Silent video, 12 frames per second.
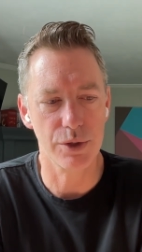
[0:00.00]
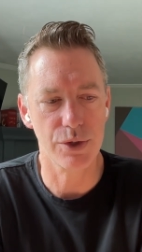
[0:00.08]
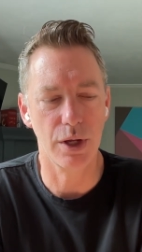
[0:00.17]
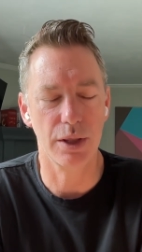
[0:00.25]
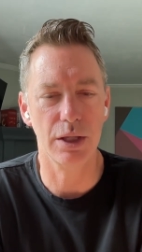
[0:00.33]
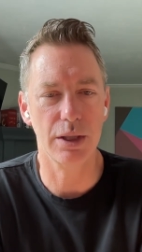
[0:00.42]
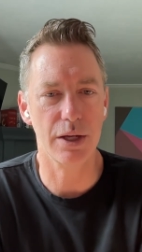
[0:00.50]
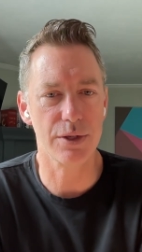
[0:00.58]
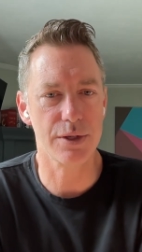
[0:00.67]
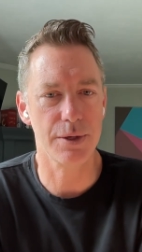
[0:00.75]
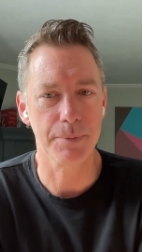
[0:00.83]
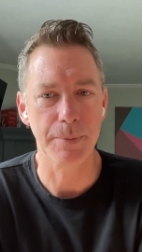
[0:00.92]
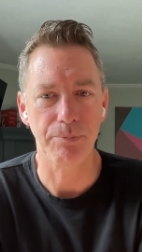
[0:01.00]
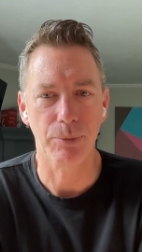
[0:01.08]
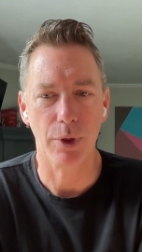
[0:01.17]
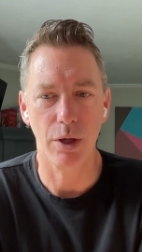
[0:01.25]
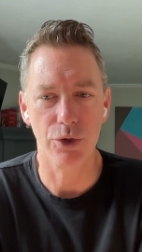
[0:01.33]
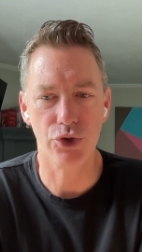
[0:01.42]
So I think that's
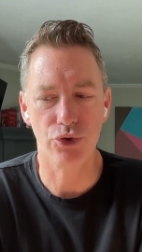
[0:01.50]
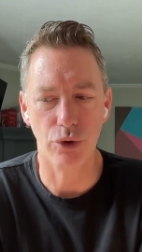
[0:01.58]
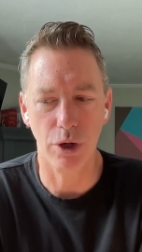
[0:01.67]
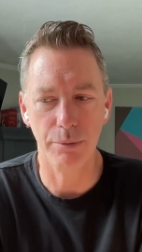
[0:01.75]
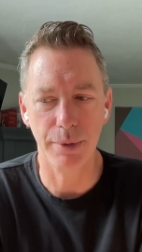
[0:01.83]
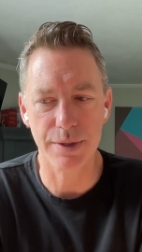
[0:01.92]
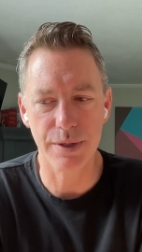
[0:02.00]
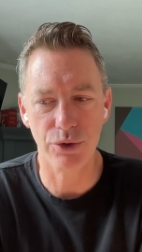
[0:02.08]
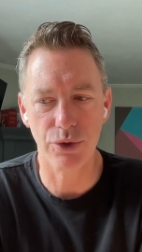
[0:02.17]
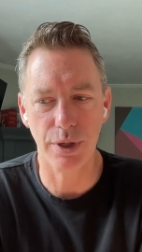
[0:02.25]
a strong message